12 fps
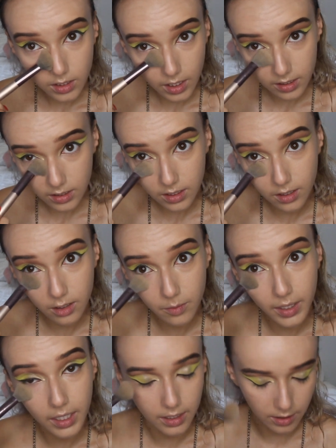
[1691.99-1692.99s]
just under
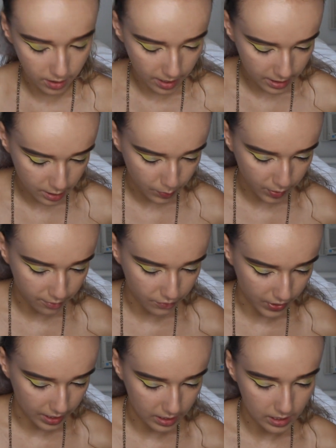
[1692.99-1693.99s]
my under eye to
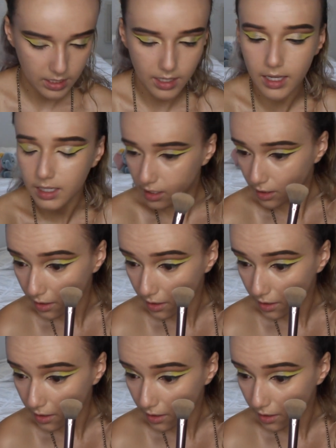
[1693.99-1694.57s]
prevent any